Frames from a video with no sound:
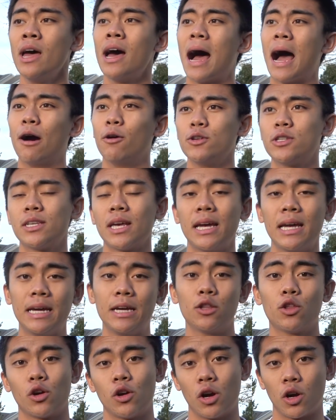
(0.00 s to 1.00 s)
I would say
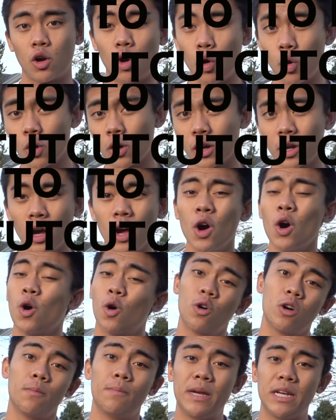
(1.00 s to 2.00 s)
either a cork
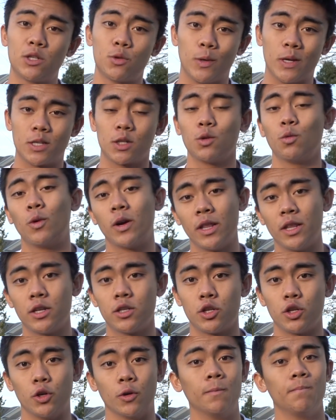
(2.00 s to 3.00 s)
or a B-twist, one of the
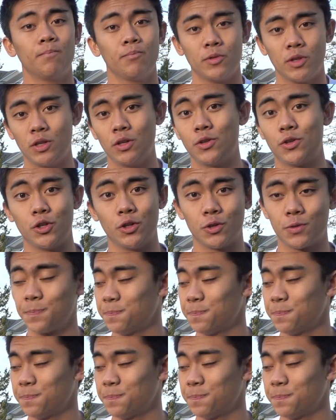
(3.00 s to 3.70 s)
two, you choose.